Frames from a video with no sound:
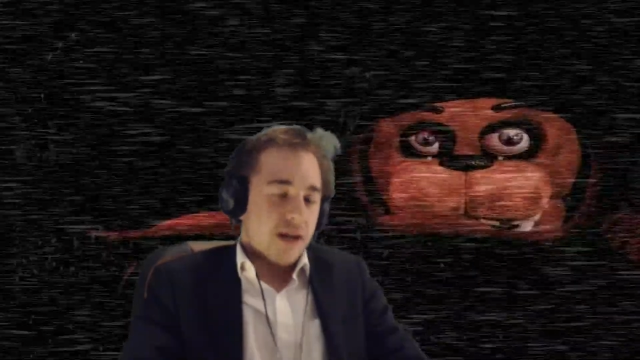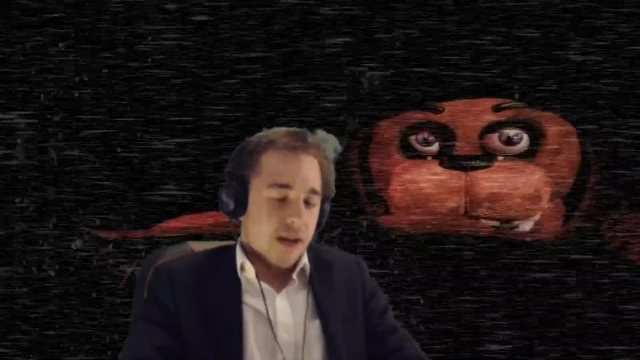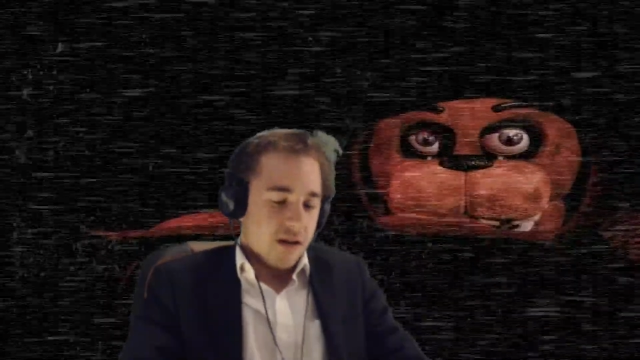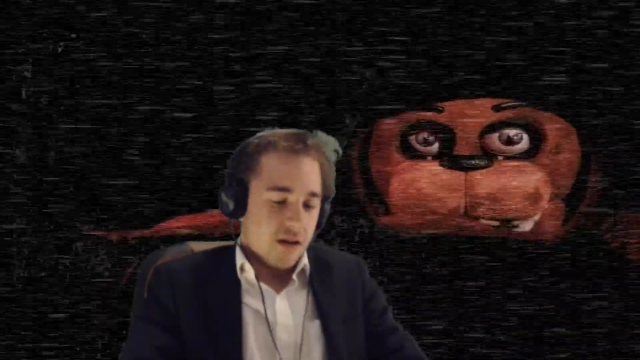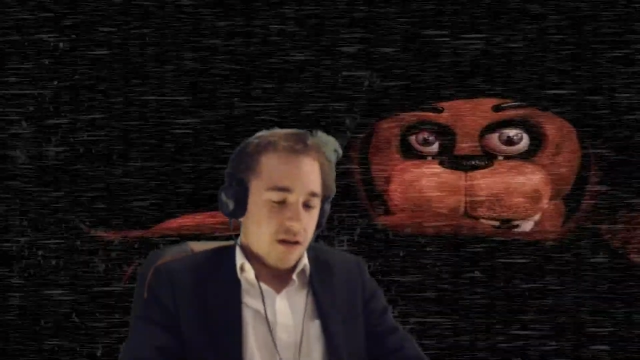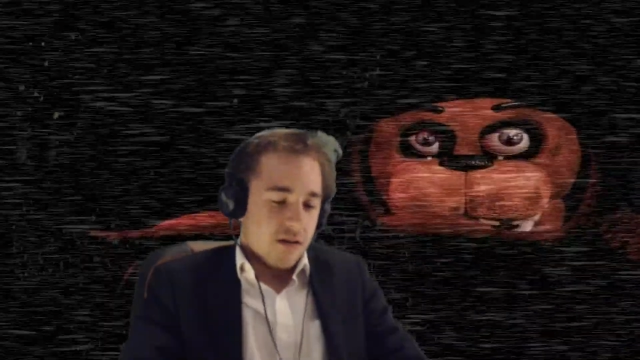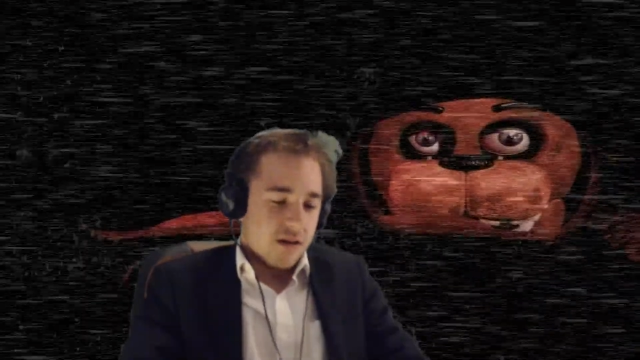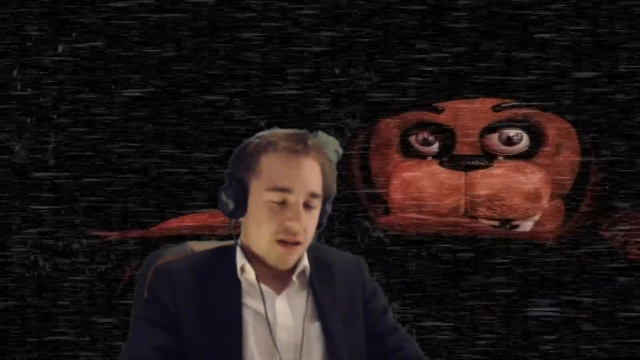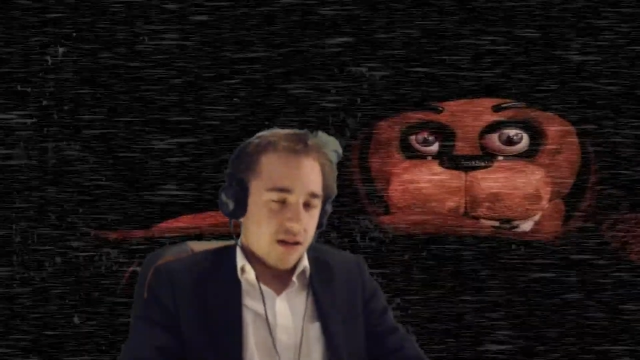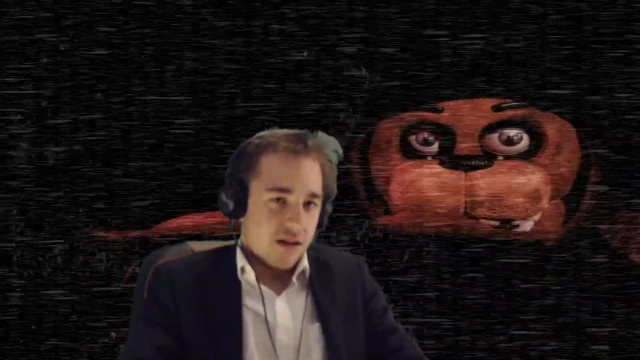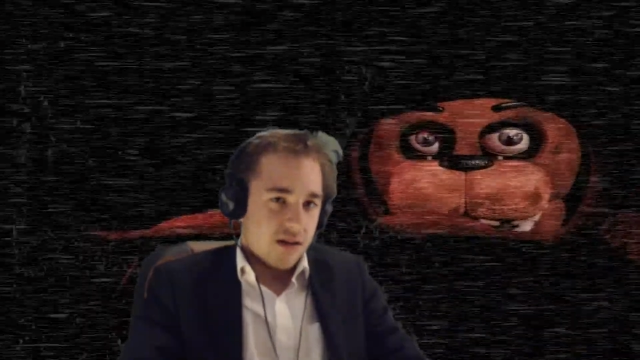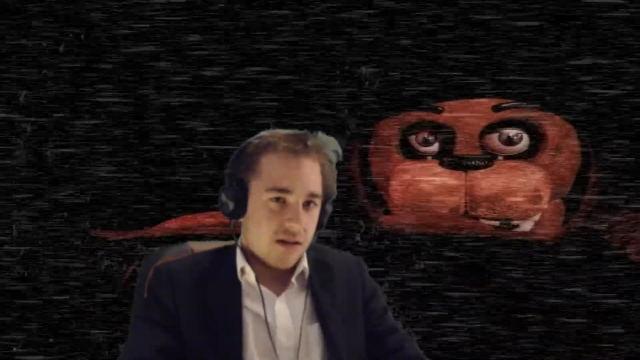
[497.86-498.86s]
my god.
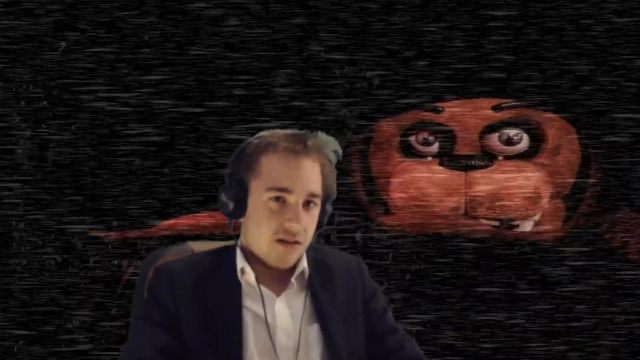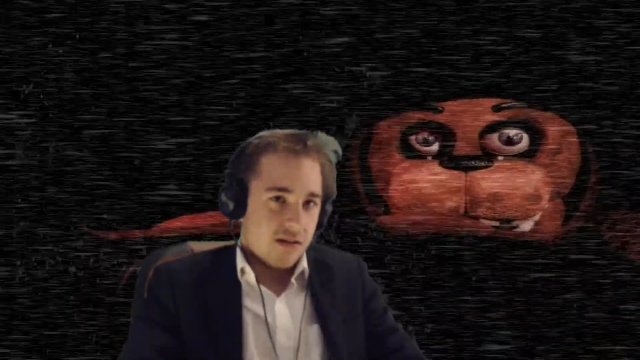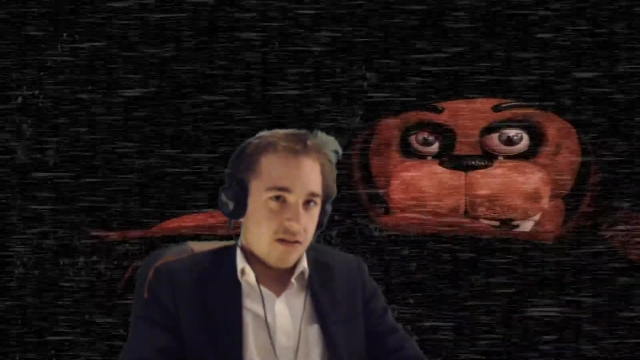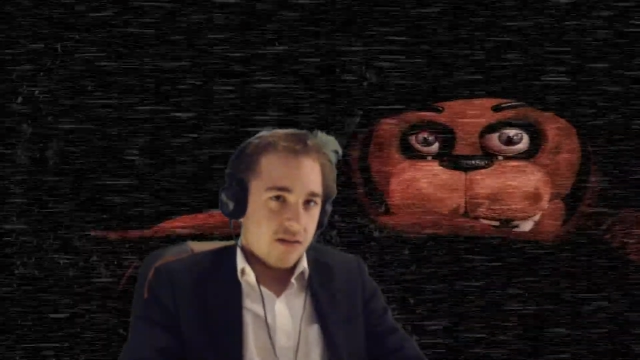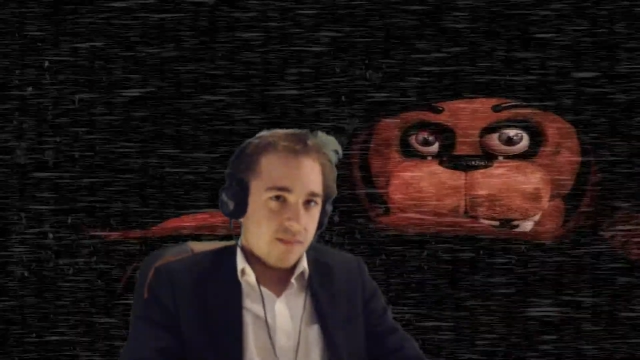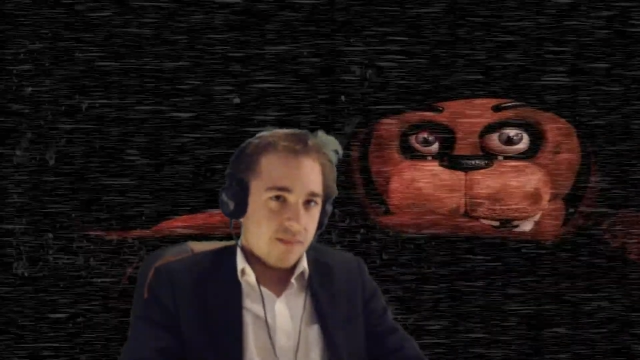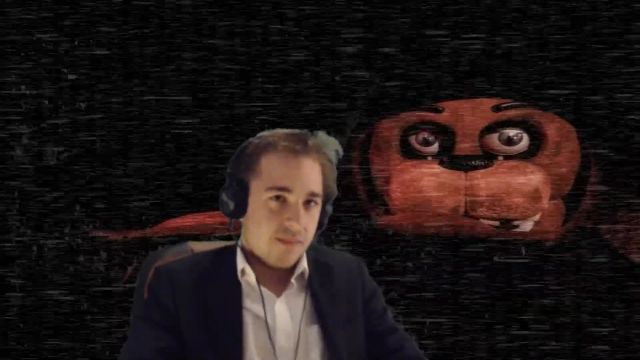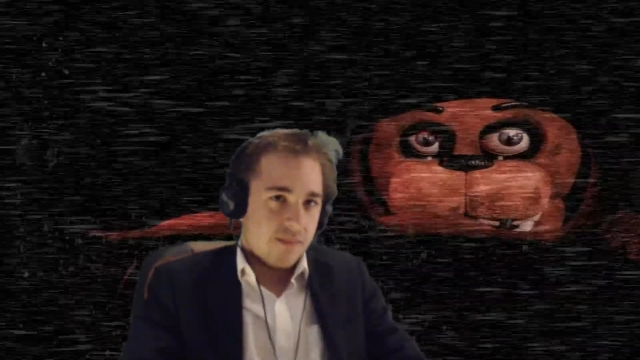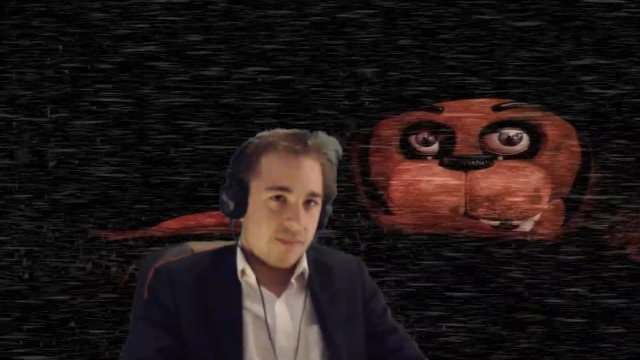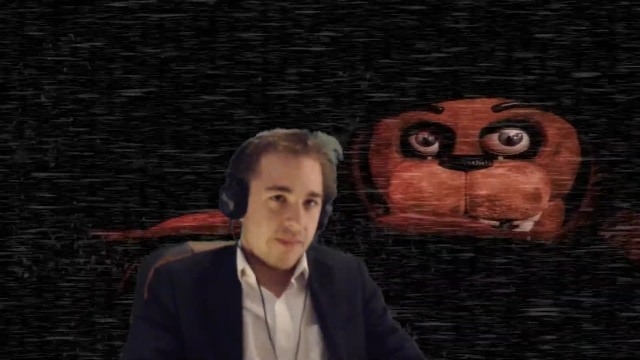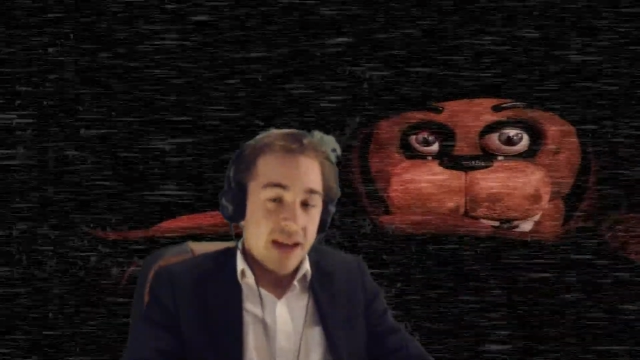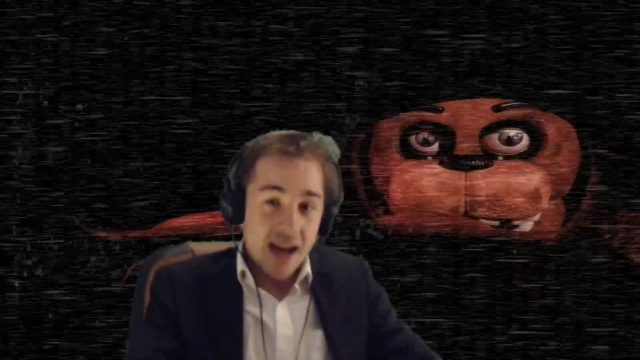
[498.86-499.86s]

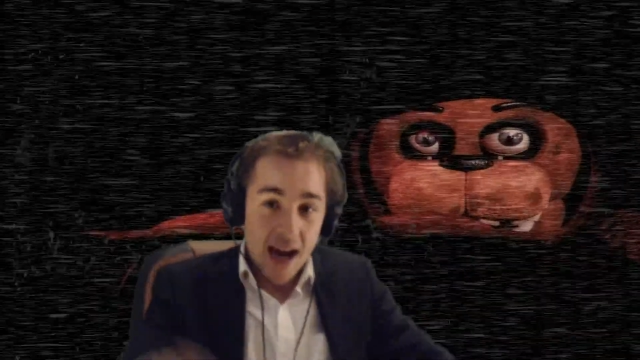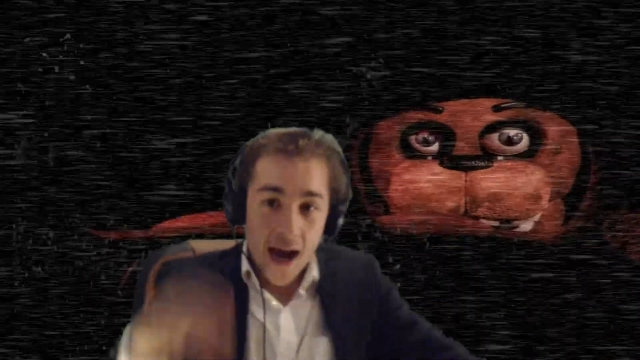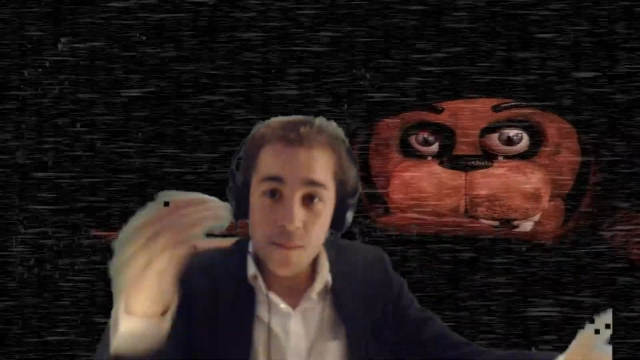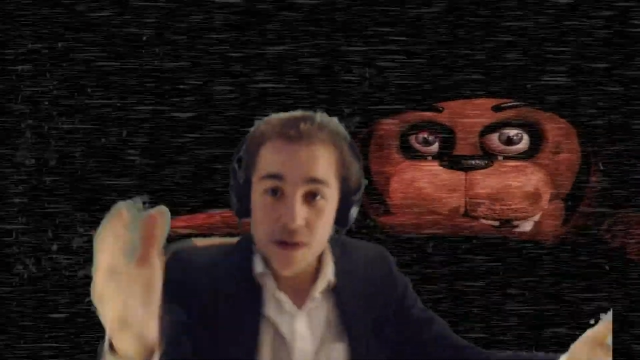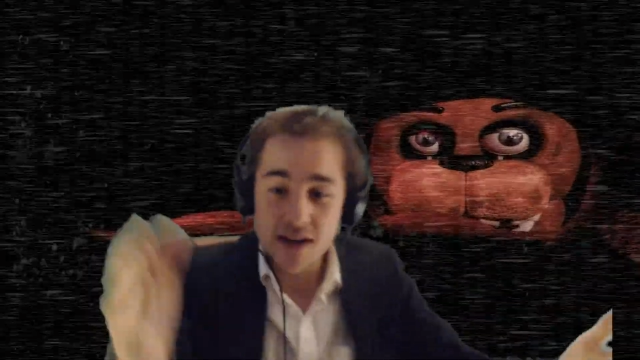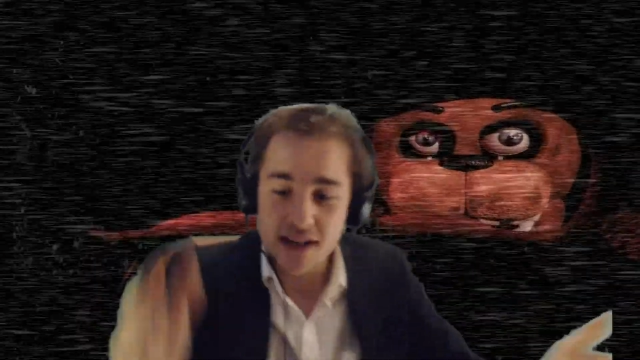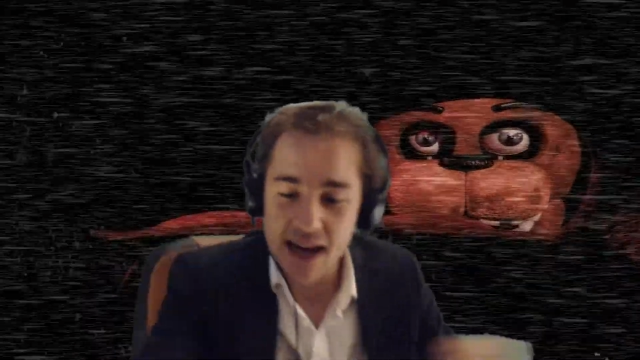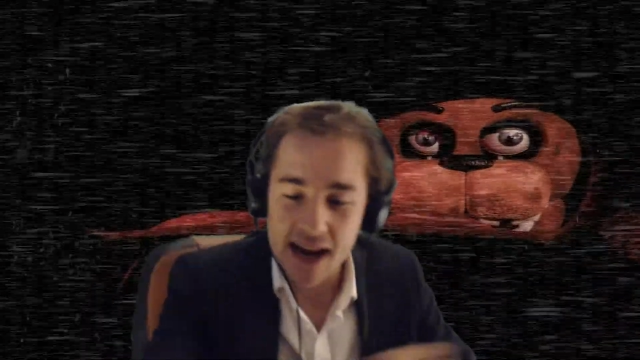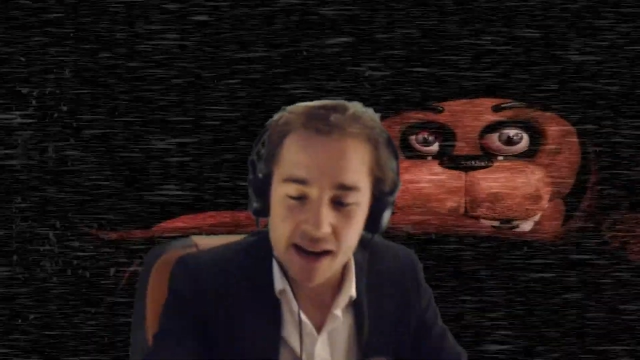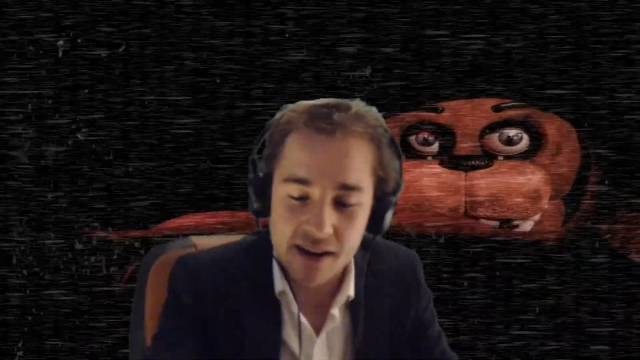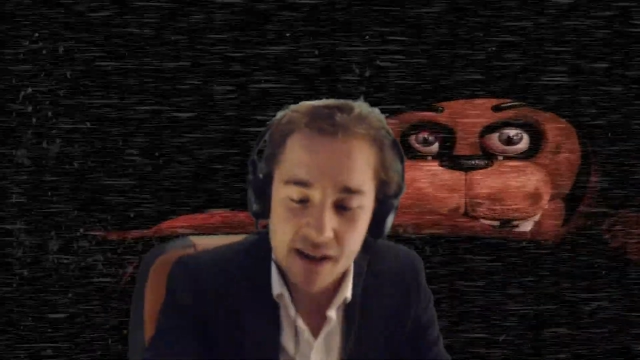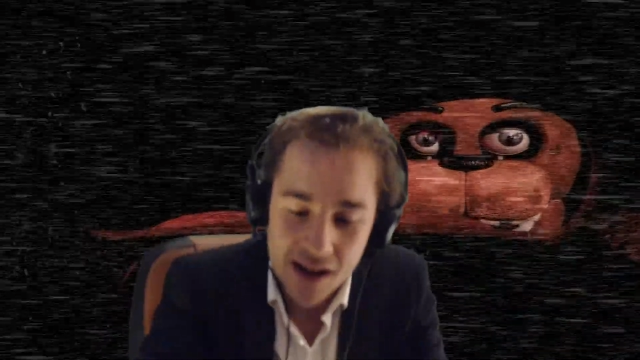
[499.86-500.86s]
It happened
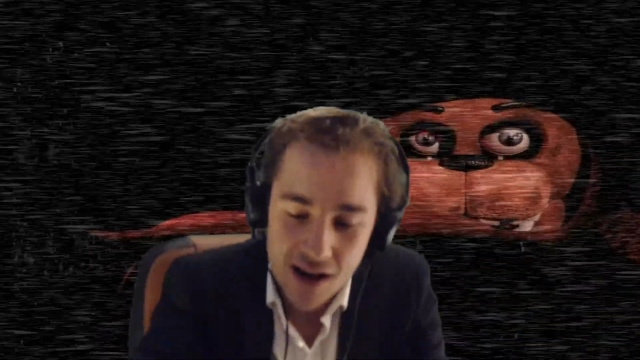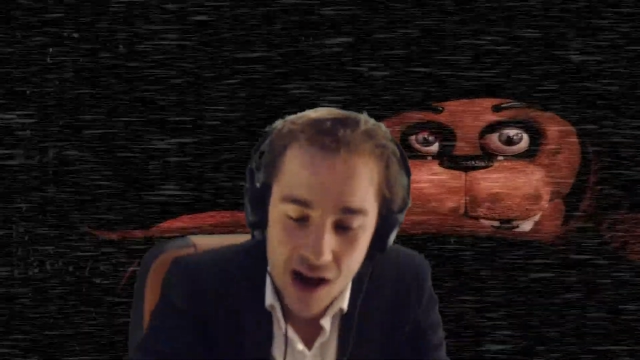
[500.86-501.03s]
again.